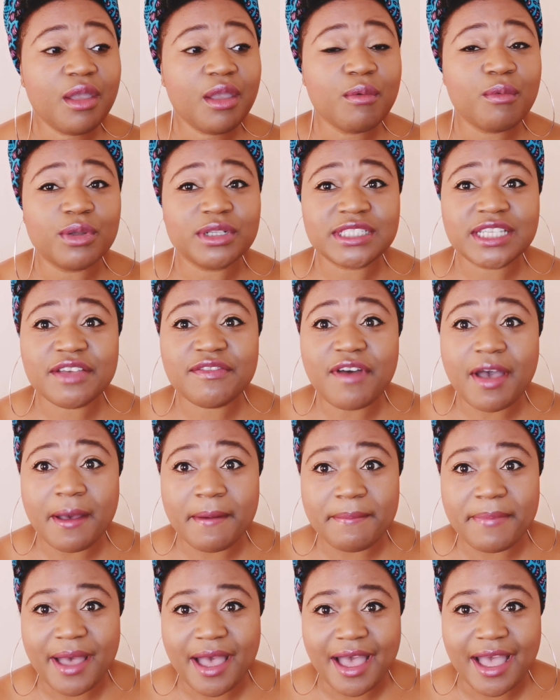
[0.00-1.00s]
whatever I
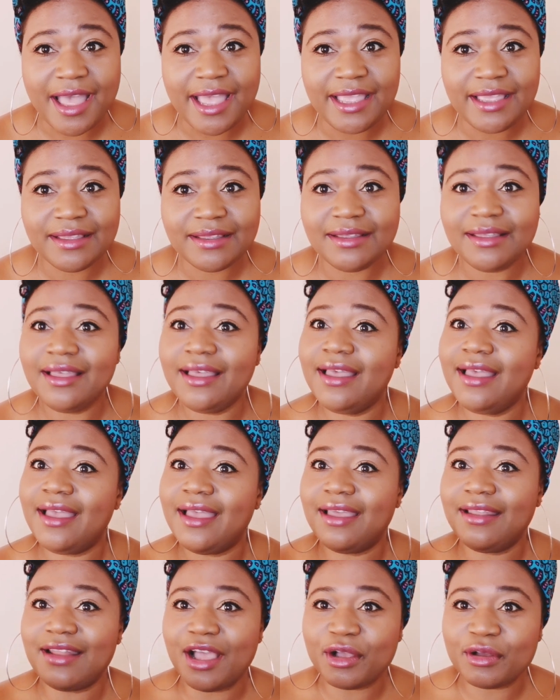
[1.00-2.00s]
buy
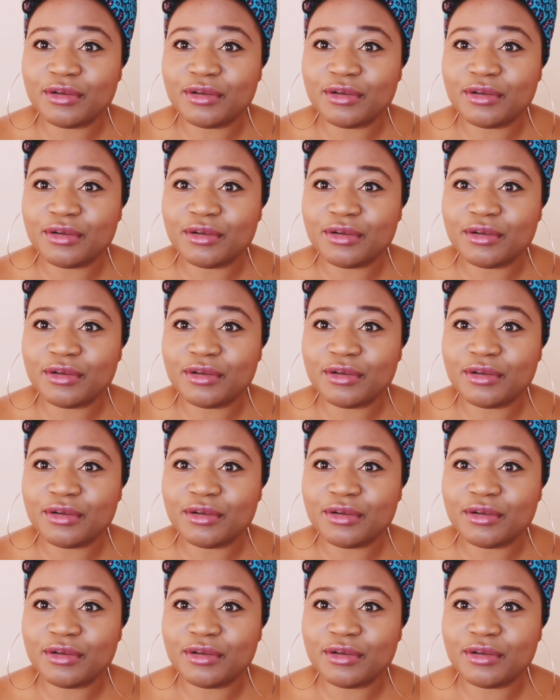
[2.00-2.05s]
and I